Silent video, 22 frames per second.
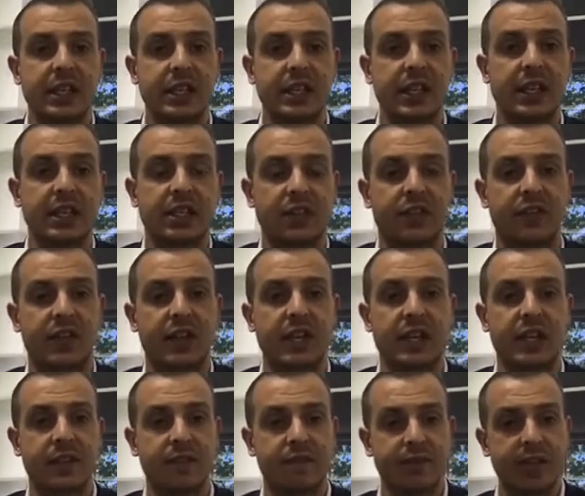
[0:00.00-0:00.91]
You need to think
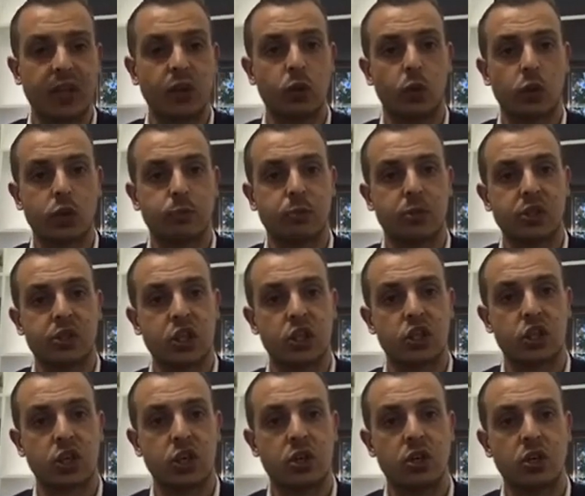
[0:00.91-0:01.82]
in the vendor's
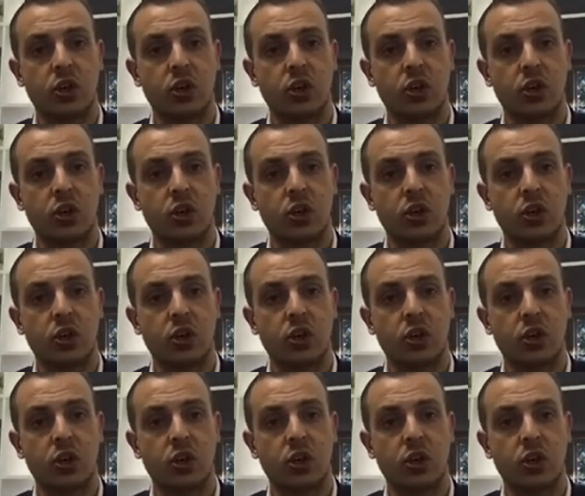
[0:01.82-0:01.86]
position,